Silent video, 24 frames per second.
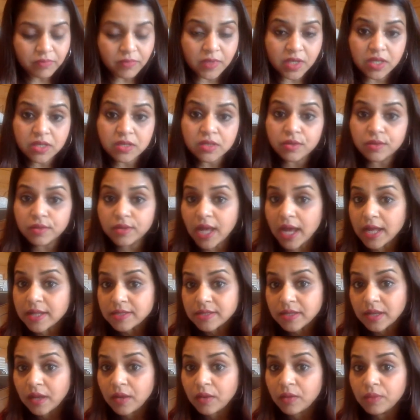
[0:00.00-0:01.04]
So that's
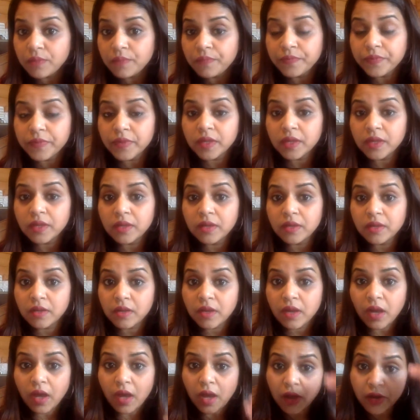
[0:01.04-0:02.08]
how
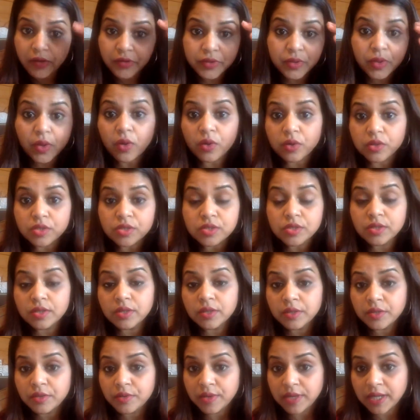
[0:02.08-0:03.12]
our thoughts
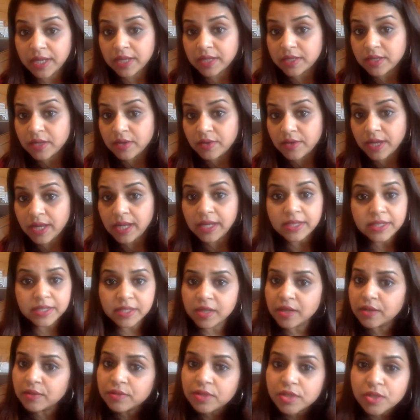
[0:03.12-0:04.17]
create our reality.
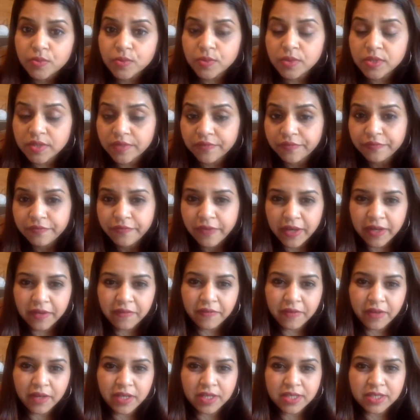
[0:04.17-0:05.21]
Now, this was a very,
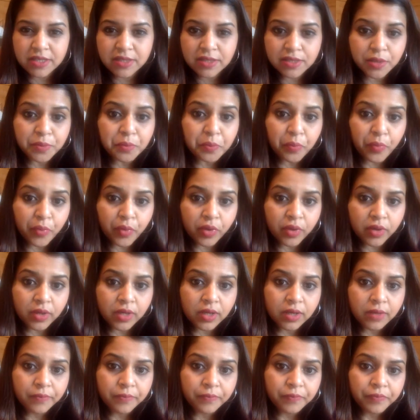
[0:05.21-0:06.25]
very simple,
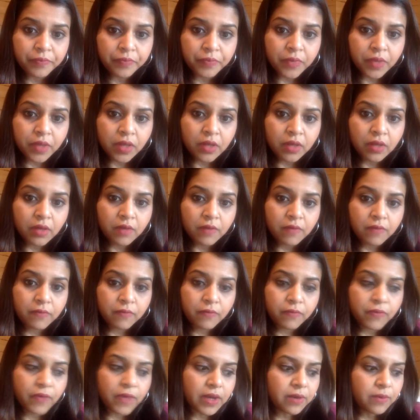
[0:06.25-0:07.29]

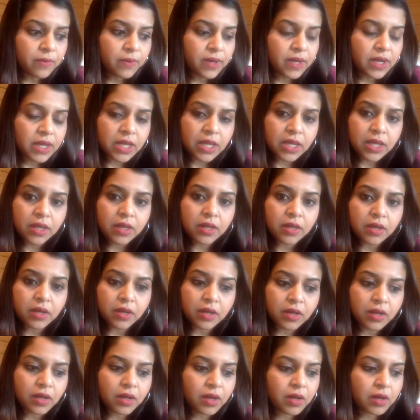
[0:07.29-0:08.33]
very, very
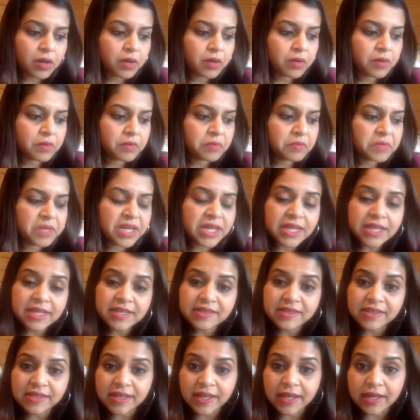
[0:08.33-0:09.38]

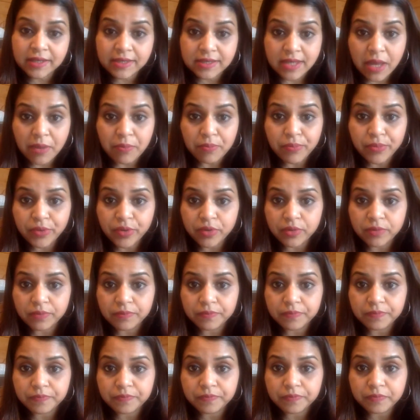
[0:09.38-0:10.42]
easy example,
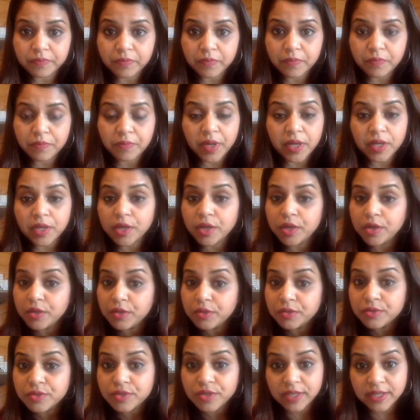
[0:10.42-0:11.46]
but
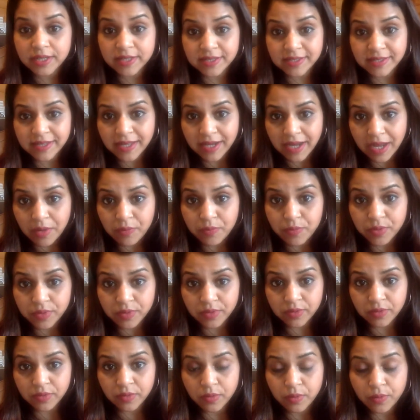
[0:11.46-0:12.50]
huge things can happen
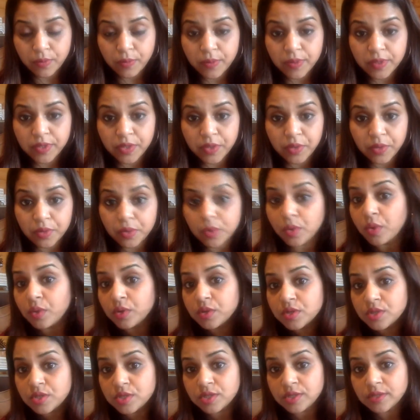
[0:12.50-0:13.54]
with your
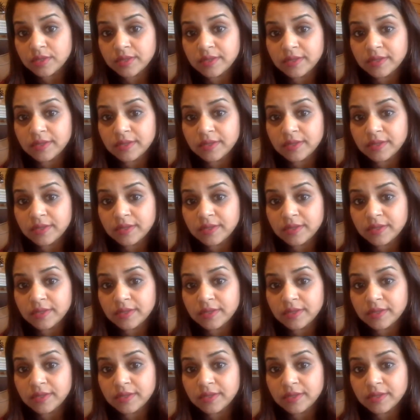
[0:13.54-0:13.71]
thoughts.